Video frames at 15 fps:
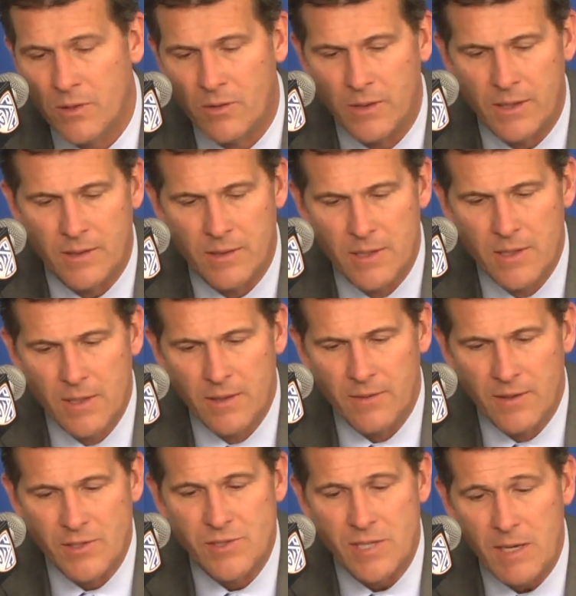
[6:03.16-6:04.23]
you know. And
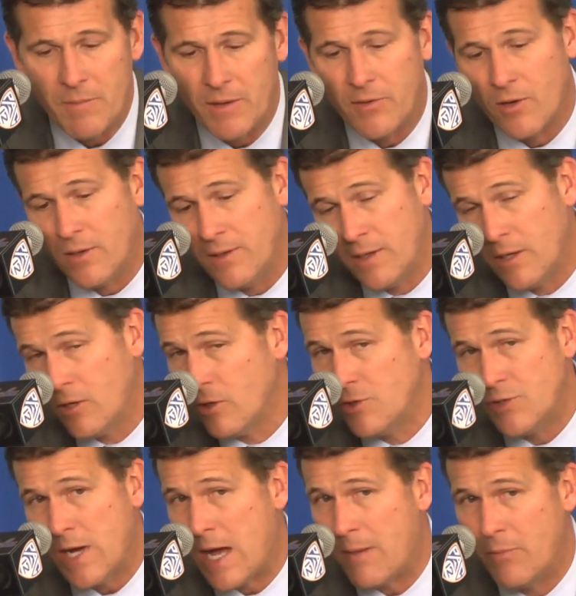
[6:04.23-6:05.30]
this team, I thought, did a good
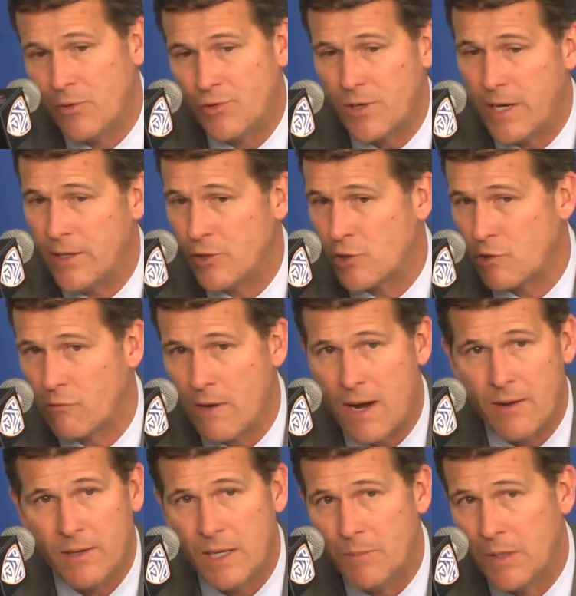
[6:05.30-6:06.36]
job of trying to
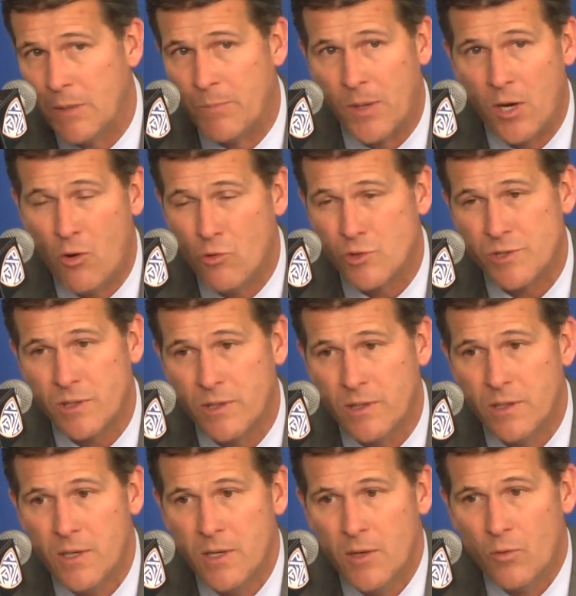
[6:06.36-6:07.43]
surround him in the post.
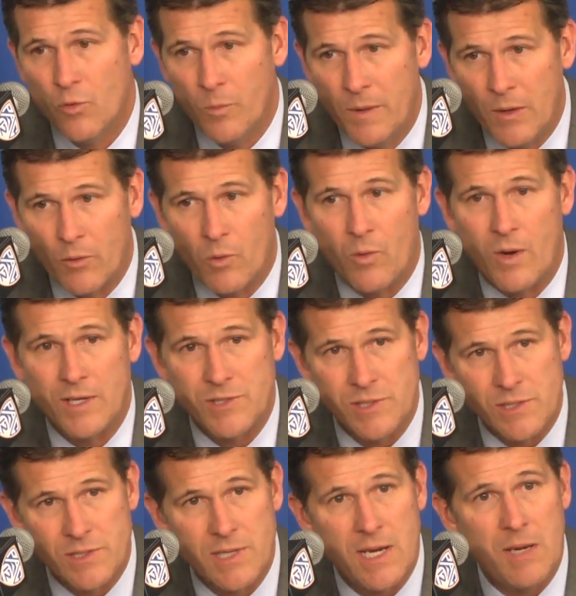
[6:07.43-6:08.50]
And we'll be able to watch
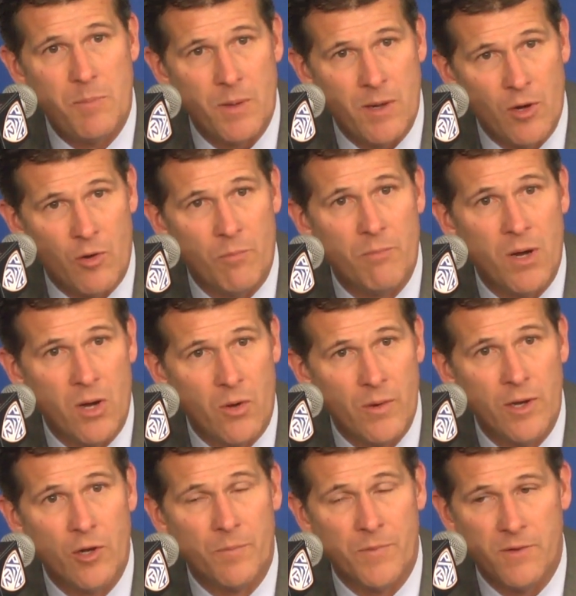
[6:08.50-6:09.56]
this tape and help Mo
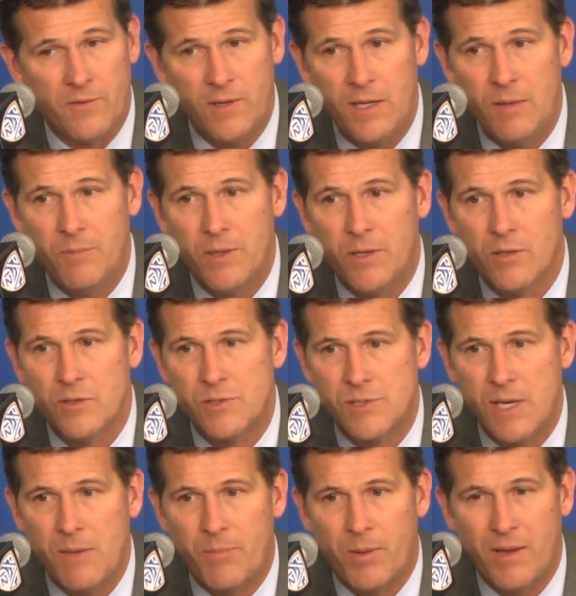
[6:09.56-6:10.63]
and help the team because
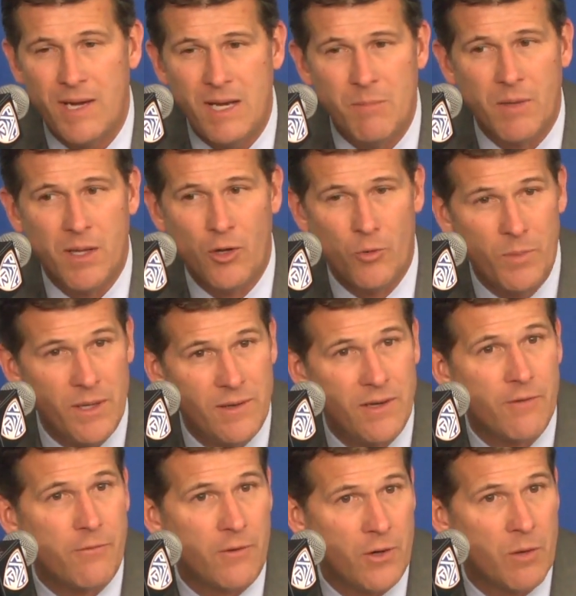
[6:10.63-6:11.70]
they played him a little bit
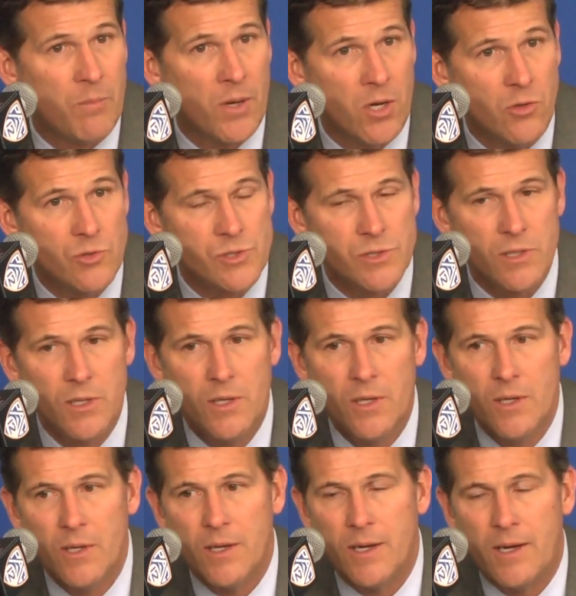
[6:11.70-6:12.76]
different in the post.
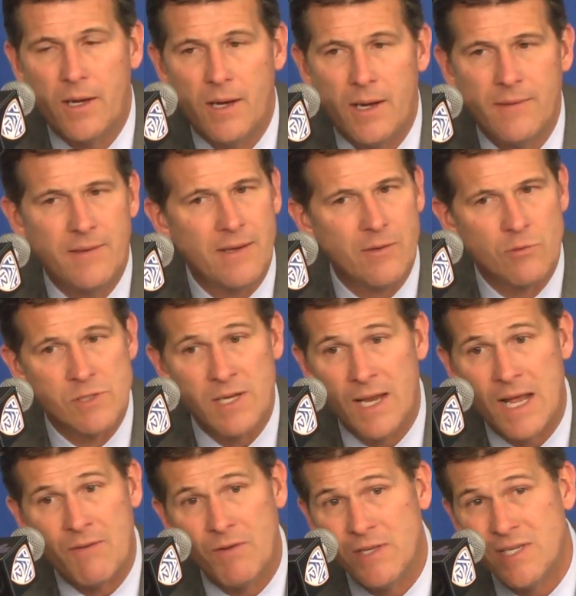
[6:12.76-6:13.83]
Uh, I think there was a
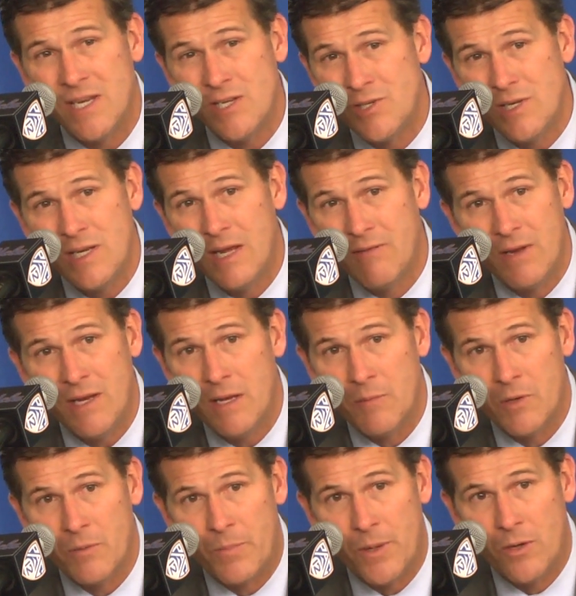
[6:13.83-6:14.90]
lot of attention given to him
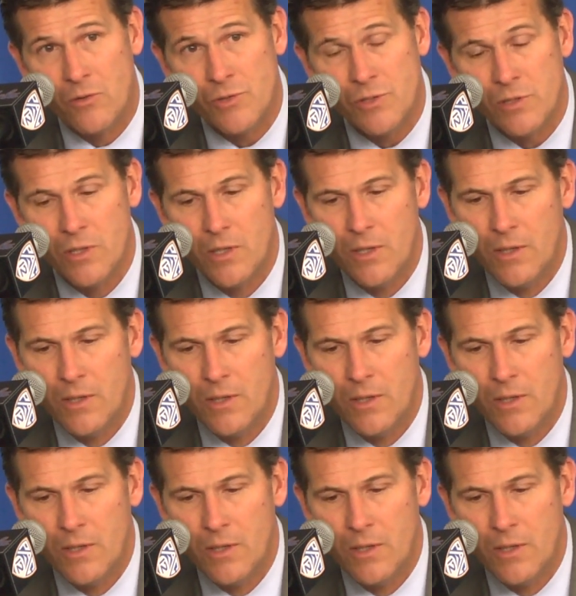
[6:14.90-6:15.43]
in the post,